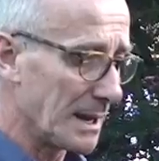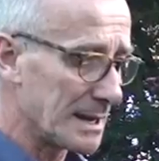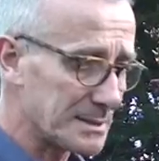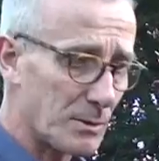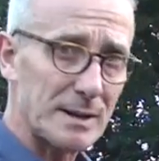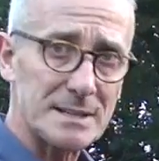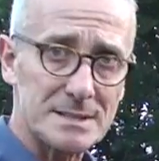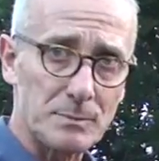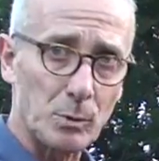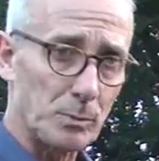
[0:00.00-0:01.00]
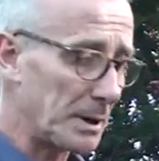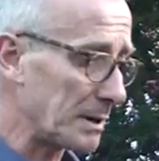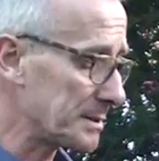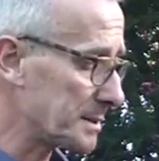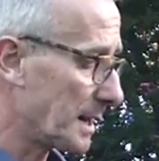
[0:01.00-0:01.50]
as quite a small
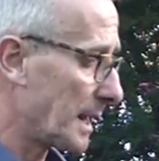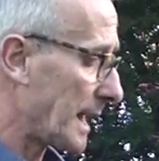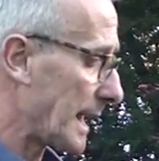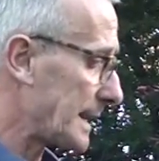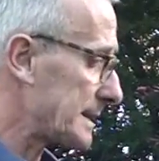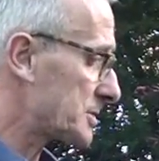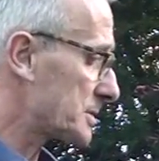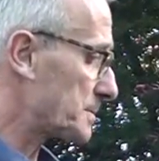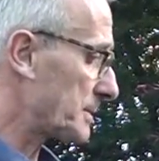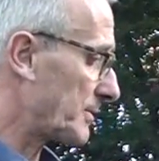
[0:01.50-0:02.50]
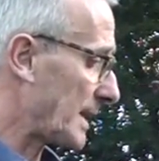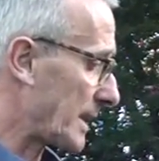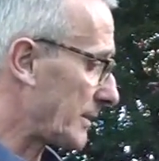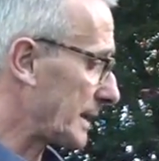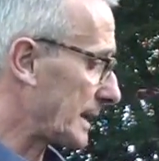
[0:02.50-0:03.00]
plant, and it's just been
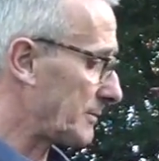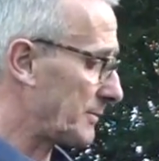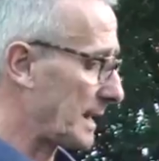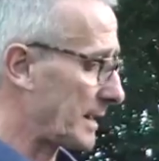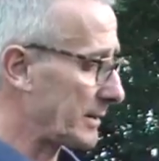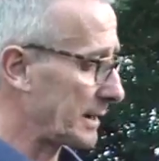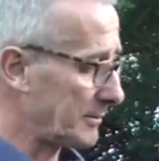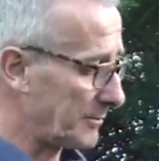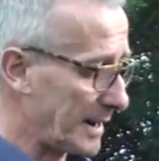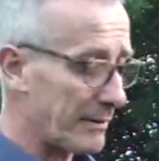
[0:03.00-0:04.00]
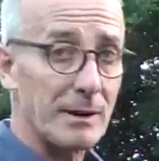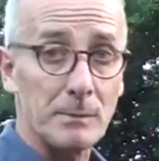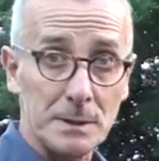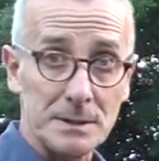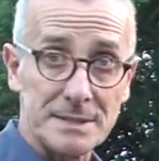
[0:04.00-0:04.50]
flowering and flowering and flowering,
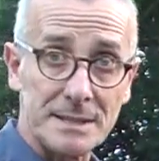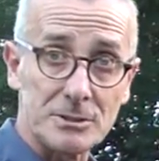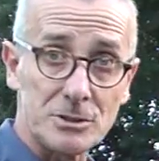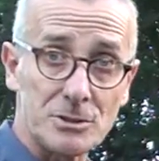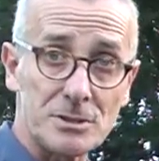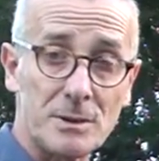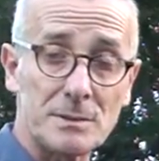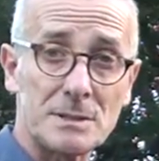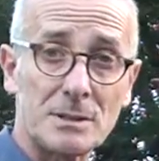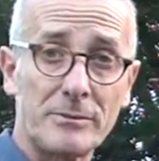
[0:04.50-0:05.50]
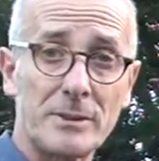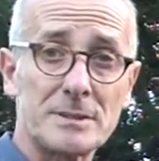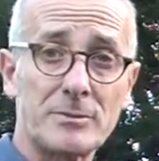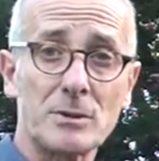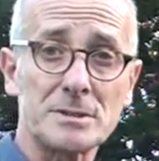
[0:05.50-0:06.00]
and will continue to do so until the
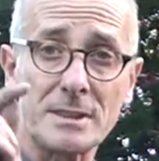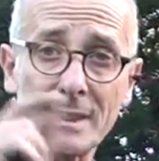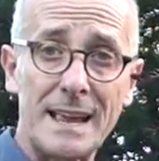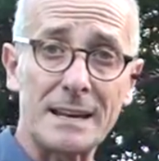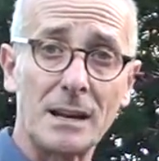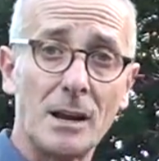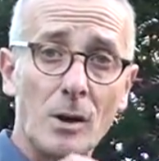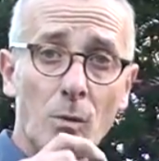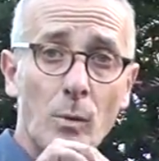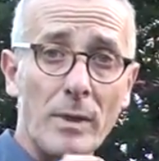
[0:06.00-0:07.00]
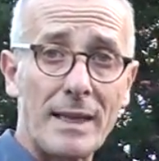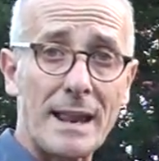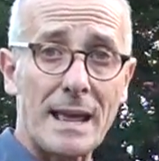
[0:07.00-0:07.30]
first frost. And then when that